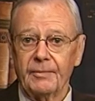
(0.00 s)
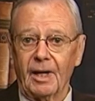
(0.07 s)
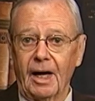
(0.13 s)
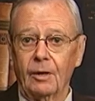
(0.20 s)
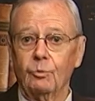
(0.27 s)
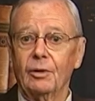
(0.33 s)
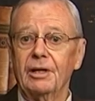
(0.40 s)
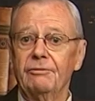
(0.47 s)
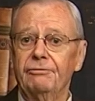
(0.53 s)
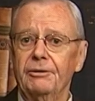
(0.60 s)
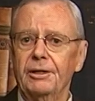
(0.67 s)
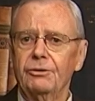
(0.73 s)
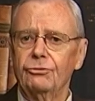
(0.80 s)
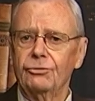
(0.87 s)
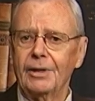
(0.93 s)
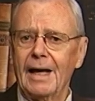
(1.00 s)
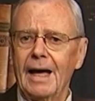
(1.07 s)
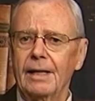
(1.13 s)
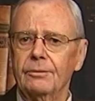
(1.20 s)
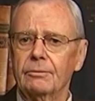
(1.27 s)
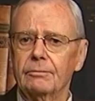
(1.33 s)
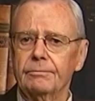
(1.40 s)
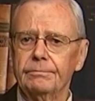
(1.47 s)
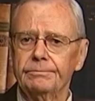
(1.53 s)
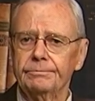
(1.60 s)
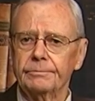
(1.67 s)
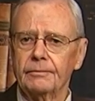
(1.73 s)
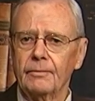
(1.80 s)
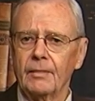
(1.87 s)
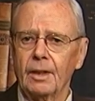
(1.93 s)
And when he finished that,
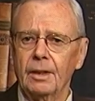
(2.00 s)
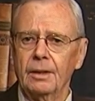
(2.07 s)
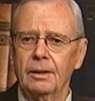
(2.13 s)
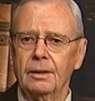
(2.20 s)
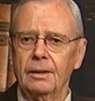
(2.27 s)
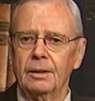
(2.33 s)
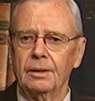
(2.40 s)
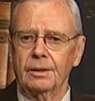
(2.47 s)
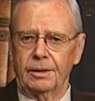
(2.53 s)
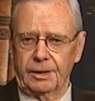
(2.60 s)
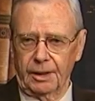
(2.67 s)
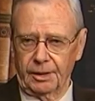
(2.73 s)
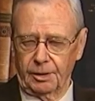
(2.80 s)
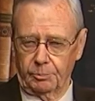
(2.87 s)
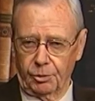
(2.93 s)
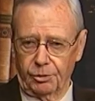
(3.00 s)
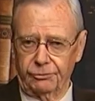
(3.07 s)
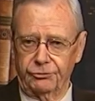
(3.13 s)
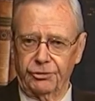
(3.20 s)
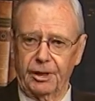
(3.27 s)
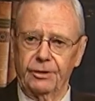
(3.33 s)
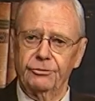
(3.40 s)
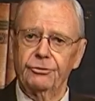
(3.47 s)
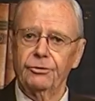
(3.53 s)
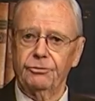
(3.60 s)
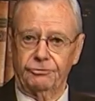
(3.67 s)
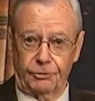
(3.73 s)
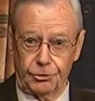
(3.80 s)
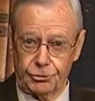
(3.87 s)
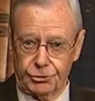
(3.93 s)
in the book of Genesis,
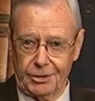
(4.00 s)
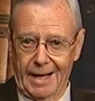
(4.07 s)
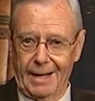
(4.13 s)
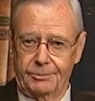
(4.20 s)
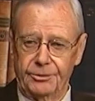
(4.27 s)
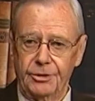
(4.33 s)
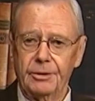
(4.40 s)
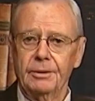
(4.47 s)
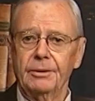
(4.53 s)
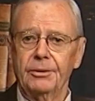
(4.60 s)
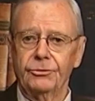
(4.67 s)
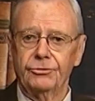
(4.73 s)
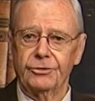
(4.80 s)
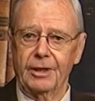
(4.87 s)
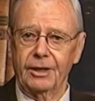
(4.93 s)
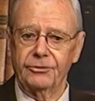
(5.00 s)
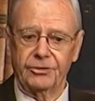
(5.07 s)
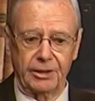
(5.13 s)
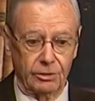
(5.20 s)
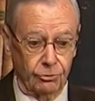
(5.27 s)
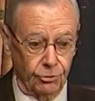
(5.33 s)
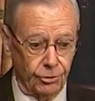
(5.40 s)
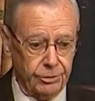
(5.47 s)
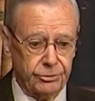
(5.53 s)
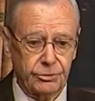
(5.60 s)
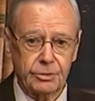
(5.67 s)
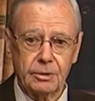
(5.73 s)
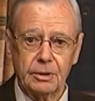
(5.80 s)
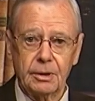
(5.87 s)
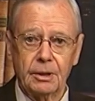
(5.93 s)
first chapter, it says, he looked,
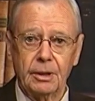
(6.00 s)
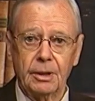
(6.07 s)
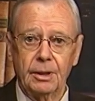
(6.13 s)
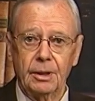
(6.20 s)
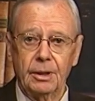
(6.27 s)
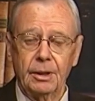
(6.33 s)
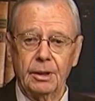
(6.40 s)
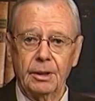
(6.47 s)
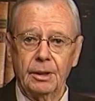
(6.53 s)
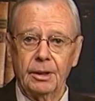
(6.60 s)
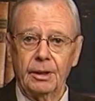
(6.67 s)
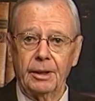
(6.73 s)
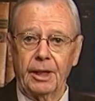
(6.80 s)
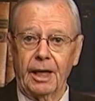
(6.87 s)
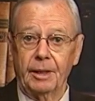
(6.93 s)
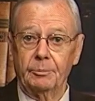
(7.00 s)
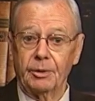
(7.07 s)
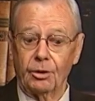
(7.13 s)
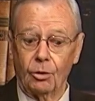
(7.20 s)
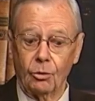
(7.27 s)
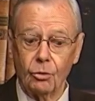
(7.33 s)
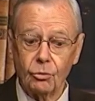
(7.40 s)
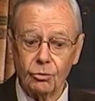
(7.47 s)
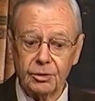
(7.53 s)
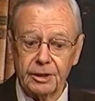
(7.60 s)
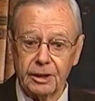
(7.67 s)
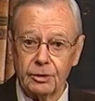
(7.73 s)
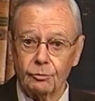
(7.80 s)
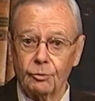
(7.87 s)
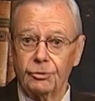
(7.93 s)
and behold,
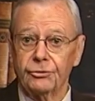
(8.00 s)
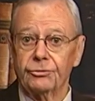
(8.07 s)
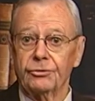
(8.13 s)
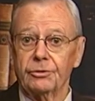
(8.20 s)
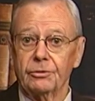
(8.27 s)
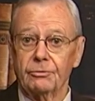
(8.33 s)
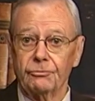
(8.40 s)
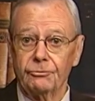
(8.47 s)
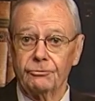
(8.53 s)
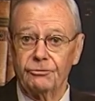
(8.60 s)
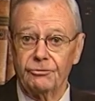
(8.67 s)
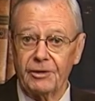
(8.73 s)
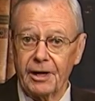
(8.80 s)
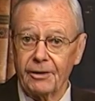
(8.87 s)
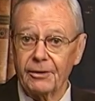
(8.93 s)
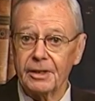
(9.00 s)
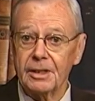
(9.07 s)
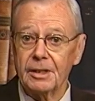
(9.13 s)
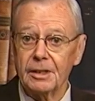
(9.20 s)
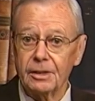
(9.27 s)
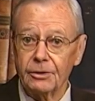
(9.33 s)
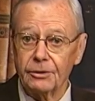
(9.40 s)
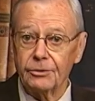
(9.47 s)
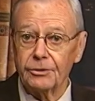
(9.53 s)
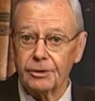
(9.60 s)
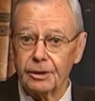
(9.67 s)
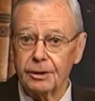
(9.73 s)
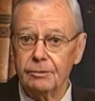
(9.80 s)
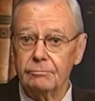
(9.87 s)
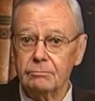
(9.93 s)
it was very good.